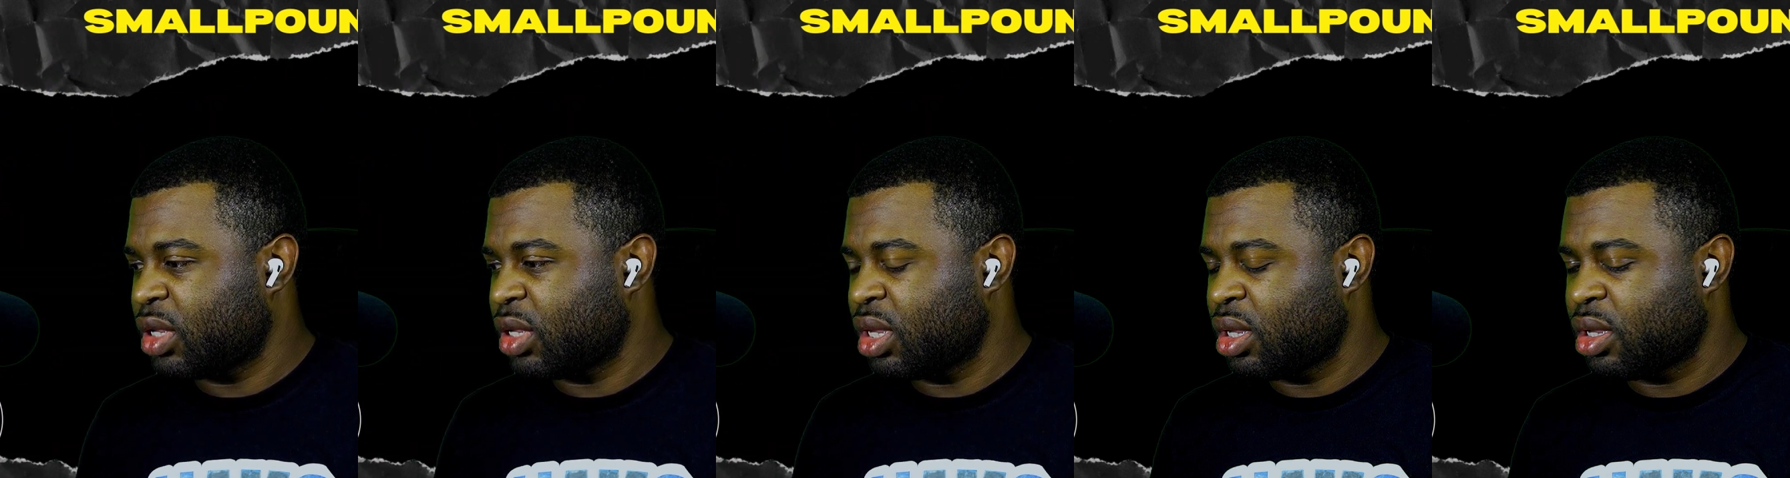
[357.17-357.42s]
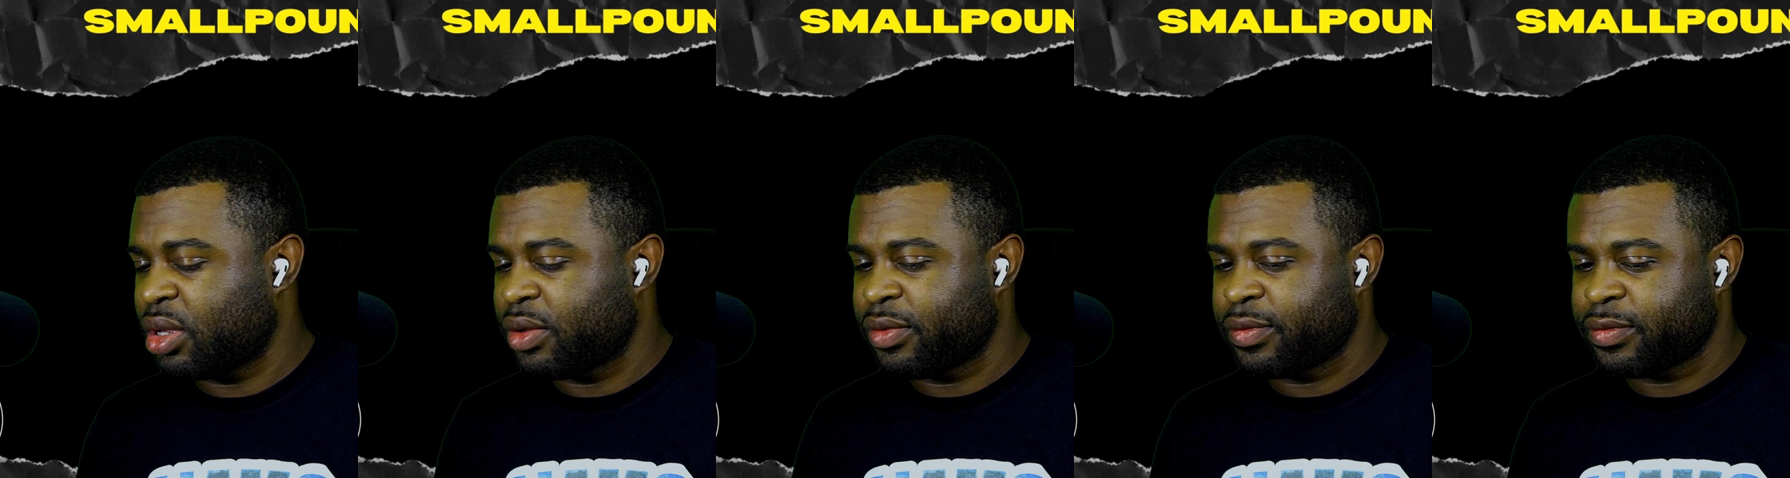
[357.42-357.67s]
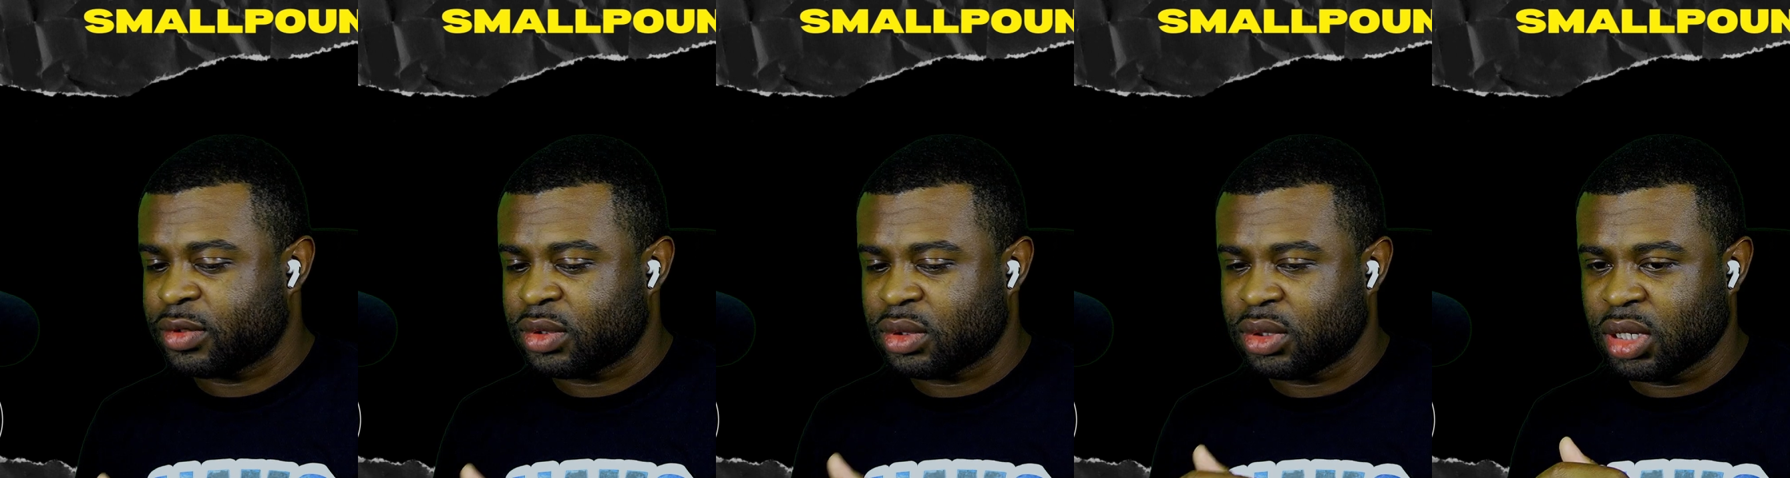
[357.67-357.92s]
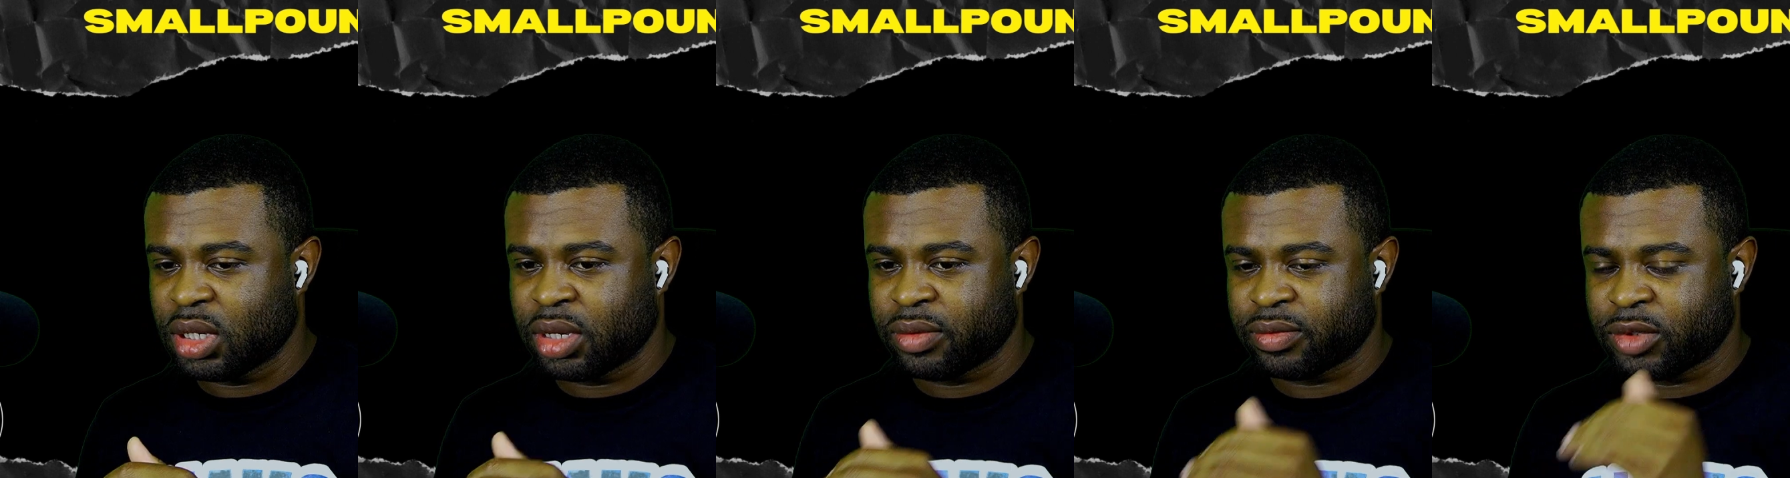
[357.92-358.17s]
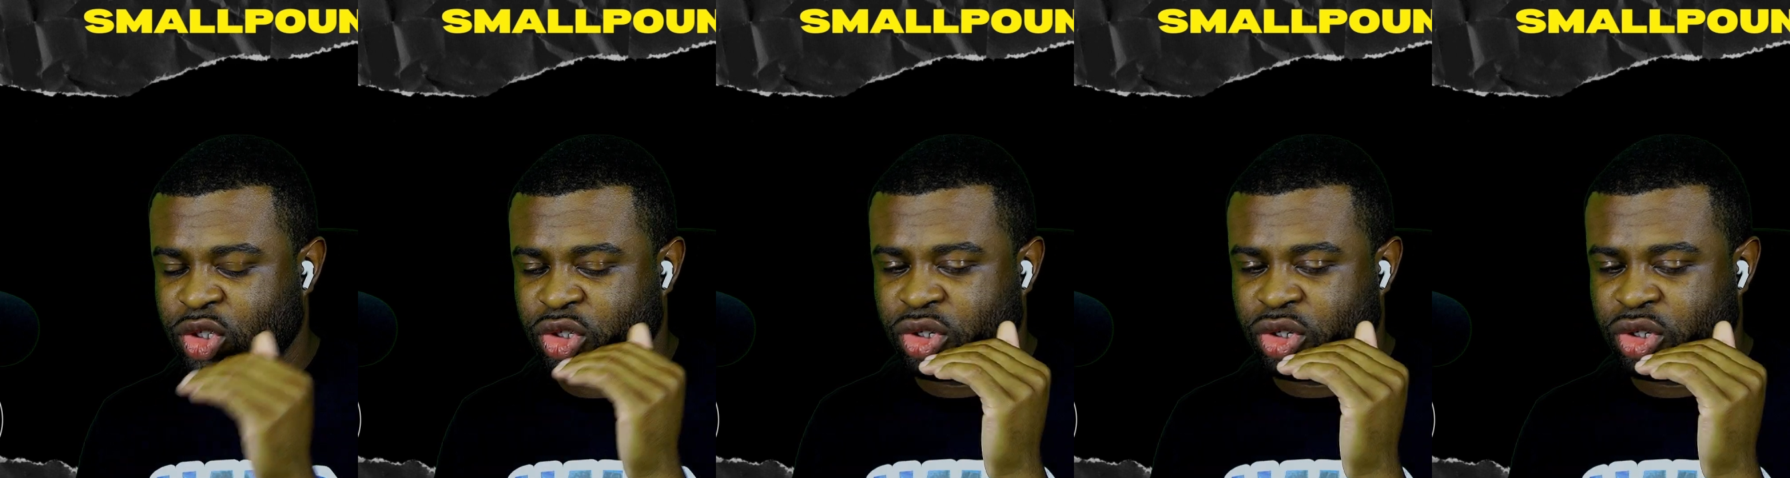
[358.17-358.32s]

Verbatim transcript: of of